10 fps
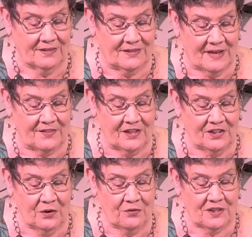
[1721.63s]
said that
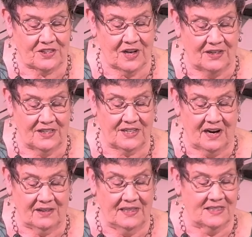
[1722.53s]
youth is not
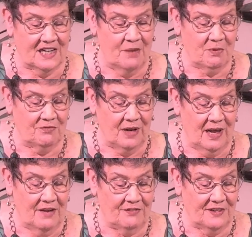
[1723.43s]
entirely a time of
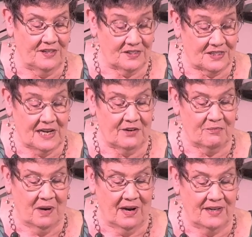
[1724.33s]
life, it is a state
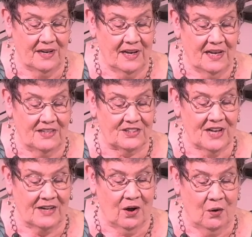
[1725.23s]
of mind. It's
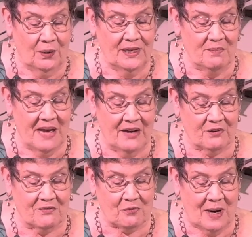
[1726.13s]
not wholly a
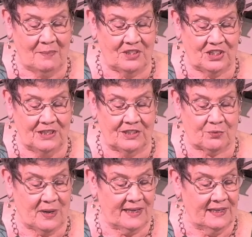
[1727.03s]
matter of ripe
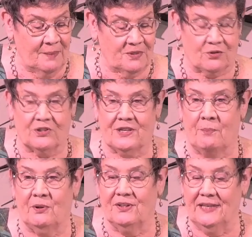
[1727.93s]
cheeks, red lips, or
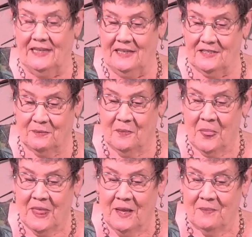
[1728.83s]
supple knees.
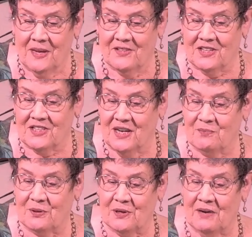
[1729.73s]
It's a
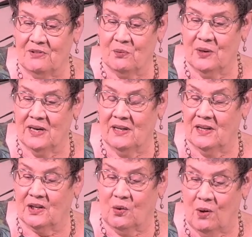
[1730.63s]
temper of the will,
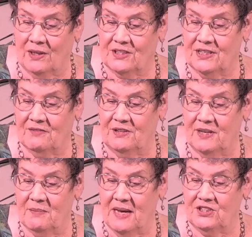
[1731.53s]
a quality of
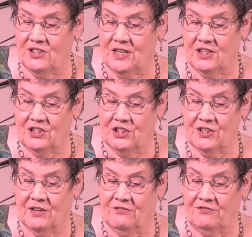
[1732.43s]
the
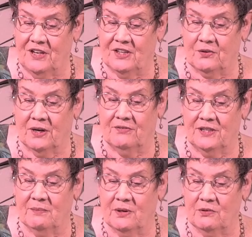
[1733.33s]
imagination, a vigor of
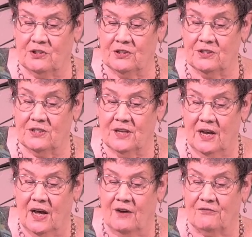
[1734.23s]
the emotions,
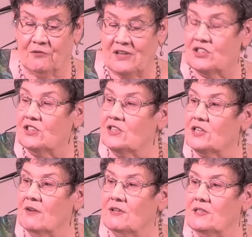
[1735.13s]
a
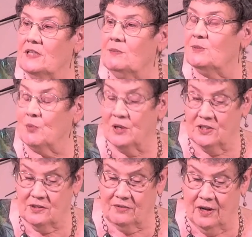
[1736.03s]
freshness of the deep
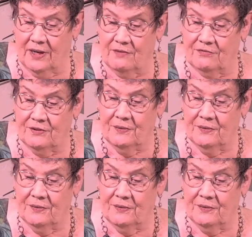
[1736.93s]
springs of life.